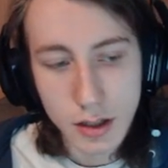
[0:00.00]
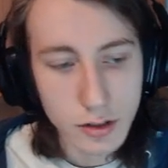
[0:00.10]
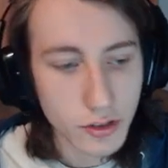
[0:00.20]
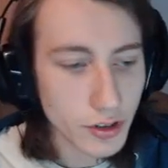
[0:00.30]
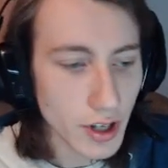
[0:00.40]

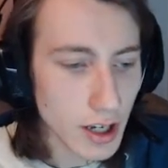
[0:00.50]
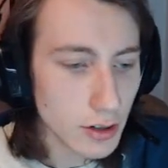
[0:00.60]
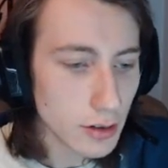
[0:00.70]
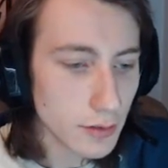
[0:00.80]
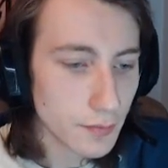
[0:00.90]
So
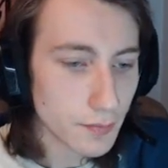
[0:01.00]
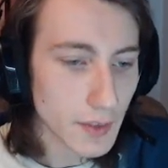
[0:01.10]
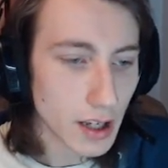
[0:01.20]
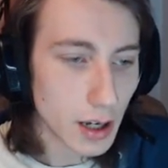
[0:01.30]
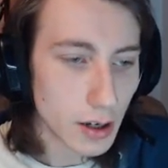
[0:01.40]
now,
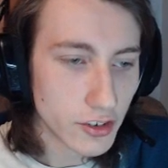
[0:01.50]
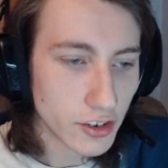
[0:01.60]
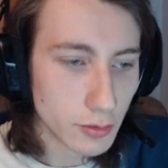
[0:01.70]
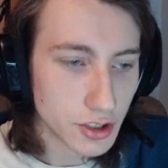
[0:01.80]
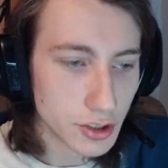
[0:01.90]
I also
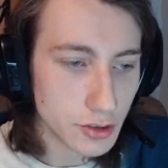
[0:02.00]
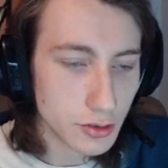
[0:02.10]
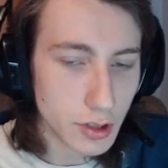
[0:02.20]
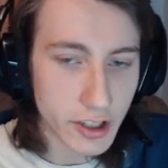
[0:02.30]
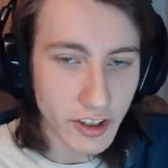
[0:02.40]
want to
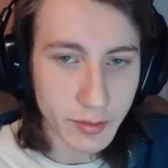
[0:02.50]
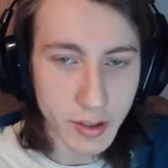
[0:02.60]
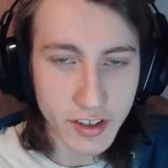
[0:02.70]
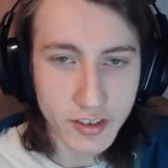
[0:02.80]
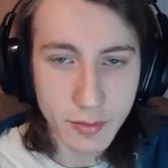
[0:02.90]

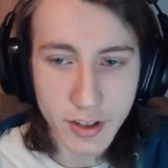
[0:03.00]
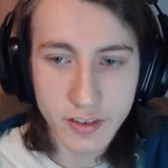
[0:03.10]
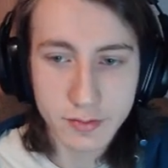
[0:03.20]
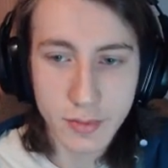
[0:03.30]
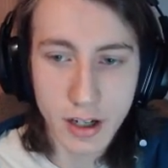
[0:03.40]
explain some things
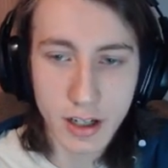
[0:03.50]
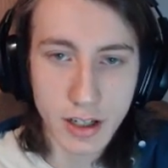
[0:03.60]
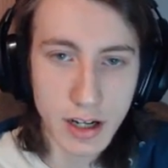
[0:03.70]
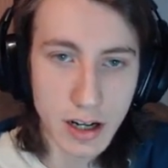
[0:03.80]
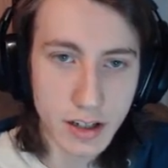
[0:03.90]
from my
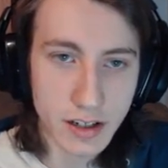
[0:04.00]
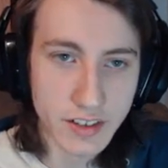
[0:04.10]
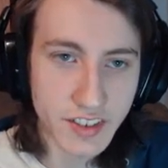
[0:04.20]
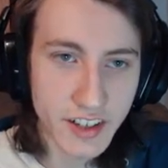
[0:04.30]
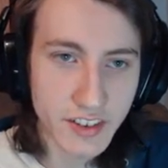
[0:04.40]

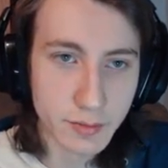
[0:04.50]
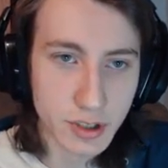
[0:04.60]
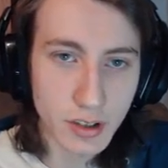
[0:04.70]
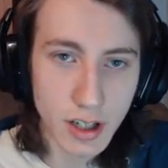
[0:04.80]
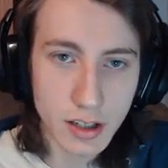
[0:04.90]
assassin
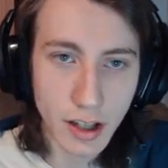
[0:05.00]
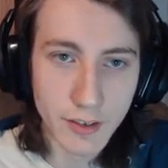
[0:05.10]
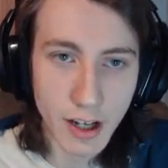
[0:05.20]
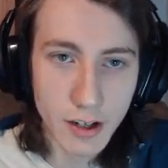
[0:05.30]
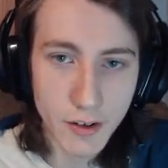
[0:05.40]
build I left
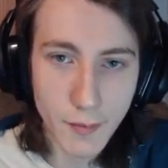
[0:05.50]
out.